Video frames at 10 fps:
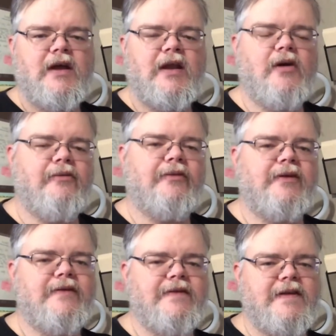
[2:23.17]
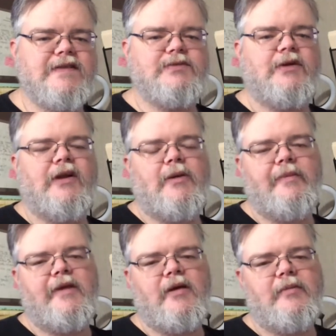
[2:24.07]
and hopefully this will
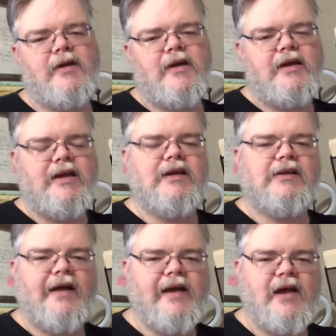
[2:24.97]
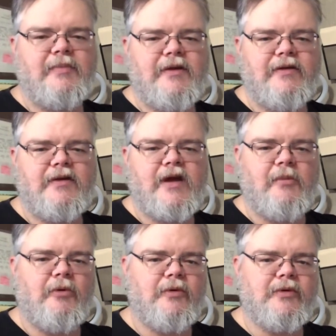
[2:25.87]
help them get a leg up in their
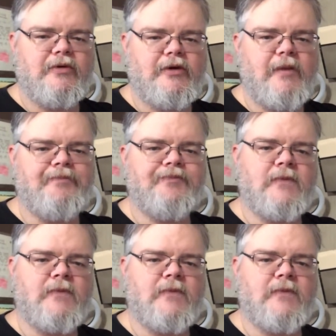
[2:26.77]
911 career.